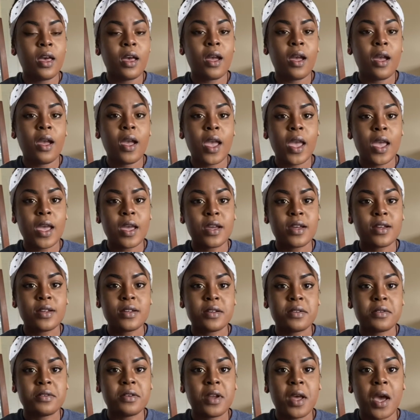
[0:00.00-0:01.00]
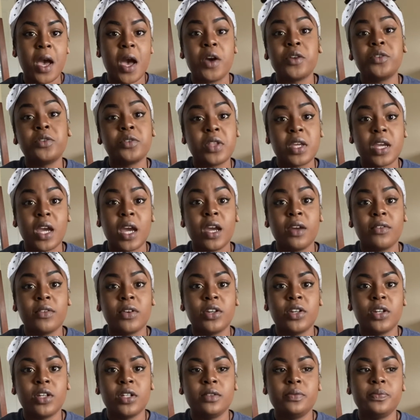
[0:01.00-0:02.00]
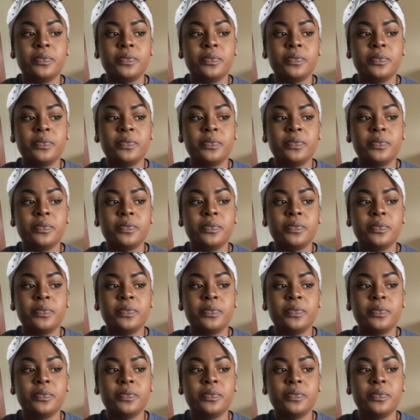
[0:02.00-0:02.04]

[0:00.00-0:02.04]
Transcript: And I don't think I ever could.